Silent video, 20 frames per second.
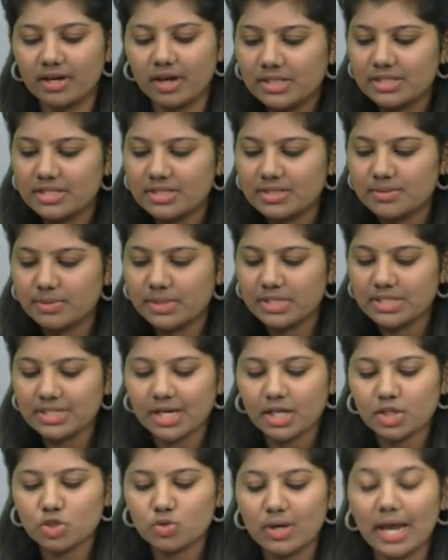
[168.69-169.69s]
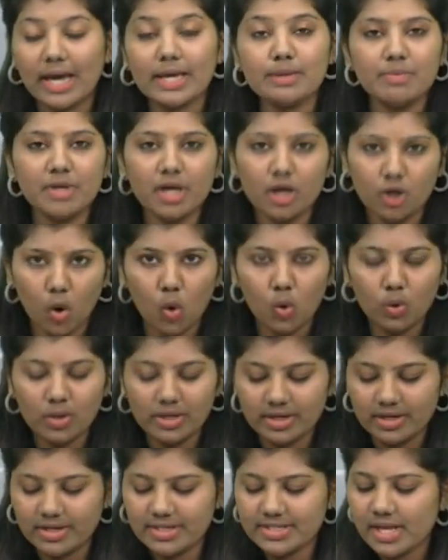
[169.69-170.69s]
this intellectual IPR
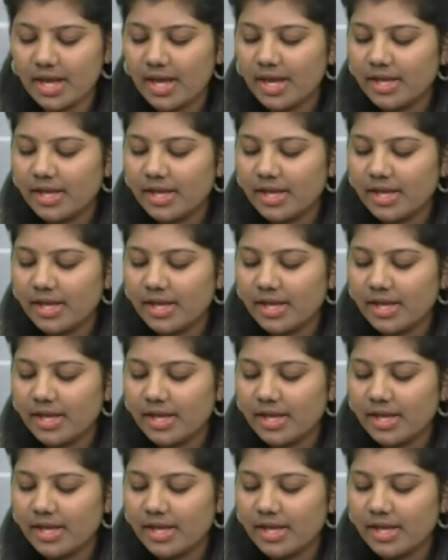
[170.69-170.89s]
holders,